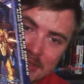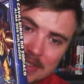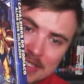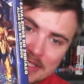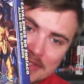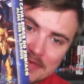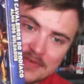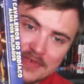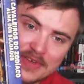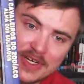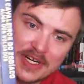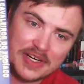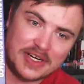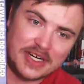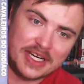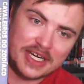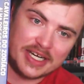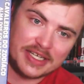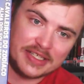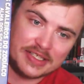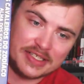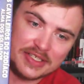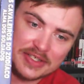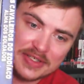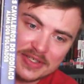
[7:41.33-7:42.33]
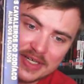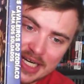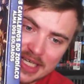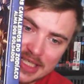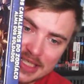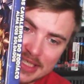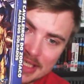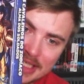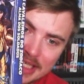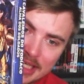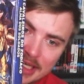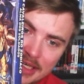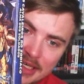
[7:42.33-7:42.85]
It's very hard to track
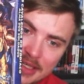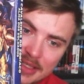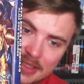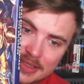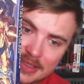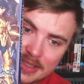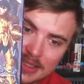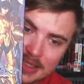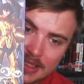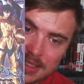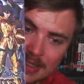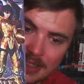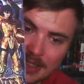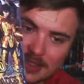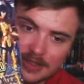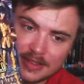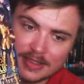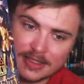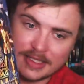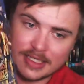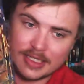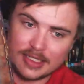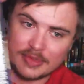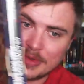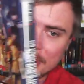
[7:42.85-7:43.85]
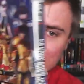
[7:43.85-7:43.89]
down. I